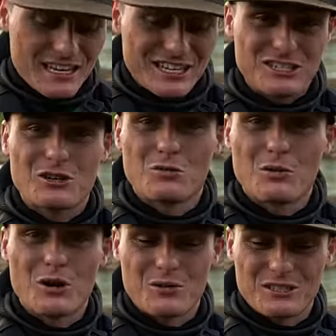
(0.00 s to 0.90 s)
Oh my
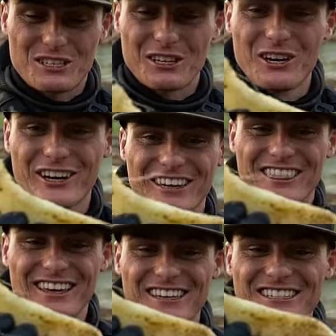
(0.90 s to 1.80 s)
Gross. God. Look
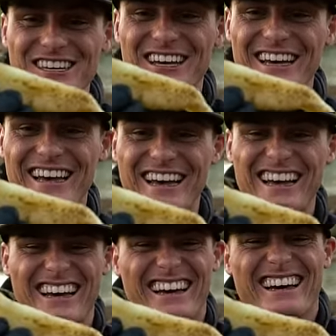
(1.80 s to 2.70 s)
at the this. mega
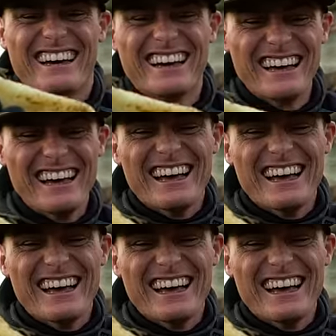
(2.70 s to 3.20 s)
fluke dong, dude.